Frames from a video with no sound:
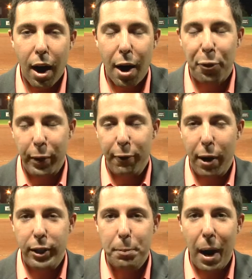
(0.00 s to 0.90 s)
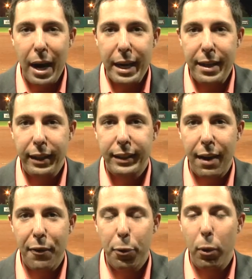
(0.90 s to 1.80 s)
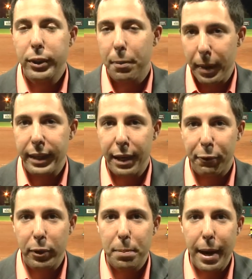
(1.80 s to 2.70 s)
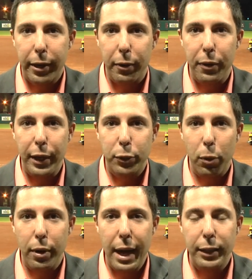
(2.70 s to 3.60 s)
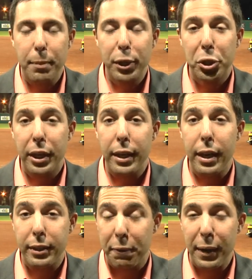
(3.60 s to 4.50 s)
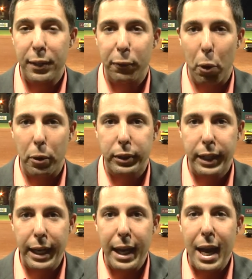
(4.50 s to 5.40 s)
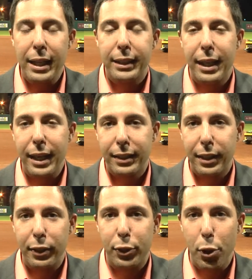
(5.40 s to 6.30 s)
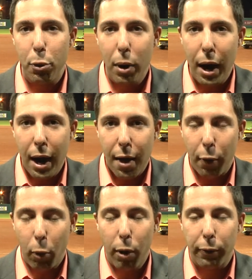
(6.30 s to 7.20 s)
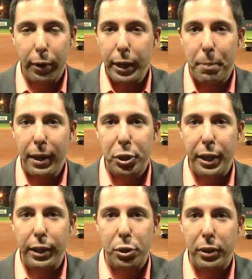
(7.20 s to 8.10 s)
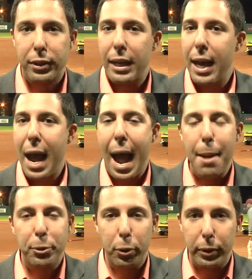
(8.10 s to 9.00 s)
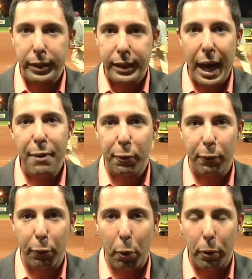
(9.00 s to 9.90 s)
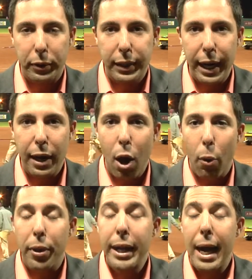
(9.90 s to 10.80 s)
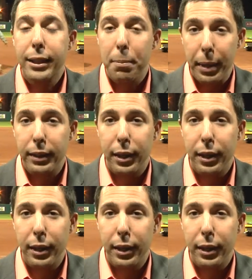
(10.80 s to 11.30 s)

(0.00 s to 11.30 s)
A three-run spot in the seventh was the big difference maker in this one as Michigan defeats Florida State 6-2. The Wolverine pitching just absolutely stifled Florida State when they got into big